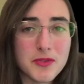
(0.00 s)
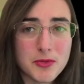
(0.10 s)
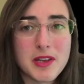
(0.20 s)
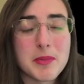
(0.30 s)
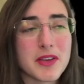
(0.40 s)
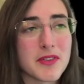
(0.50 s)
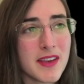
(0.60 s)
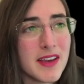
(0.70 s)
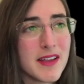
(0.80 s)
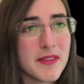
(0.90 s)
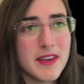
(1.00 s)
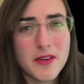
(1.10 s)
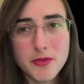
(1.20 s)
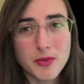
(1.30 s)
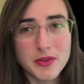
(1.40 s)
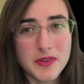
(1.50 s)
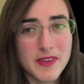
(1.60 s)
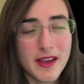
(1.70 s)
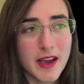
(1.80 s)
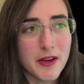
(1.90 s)
It's really because the other ones
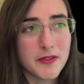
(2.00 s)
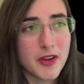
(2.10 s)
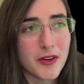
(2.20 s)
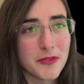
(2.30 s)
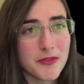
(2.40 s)
have gone